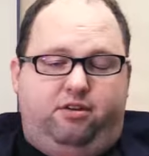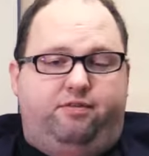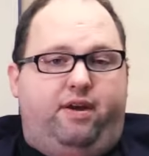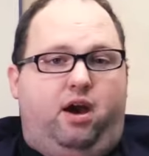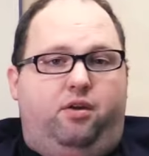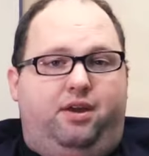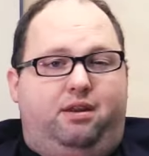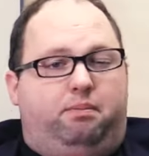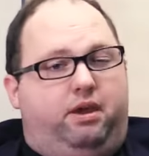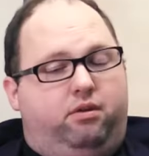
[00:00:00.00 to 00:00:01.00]
is found
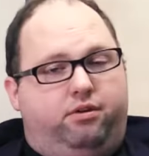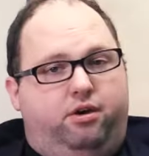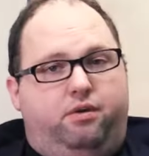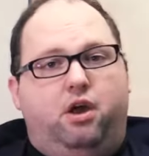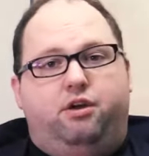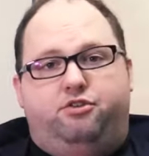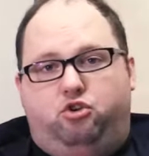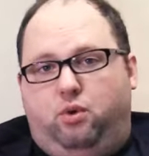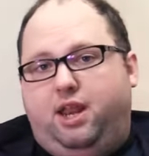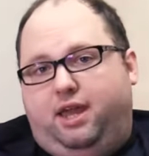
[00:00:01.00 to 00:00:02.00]
in Penal Code
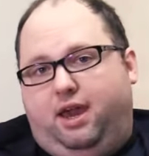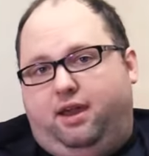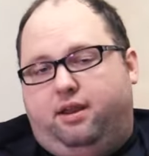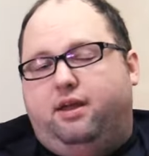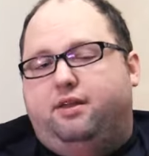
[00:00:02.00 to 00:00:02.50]
288,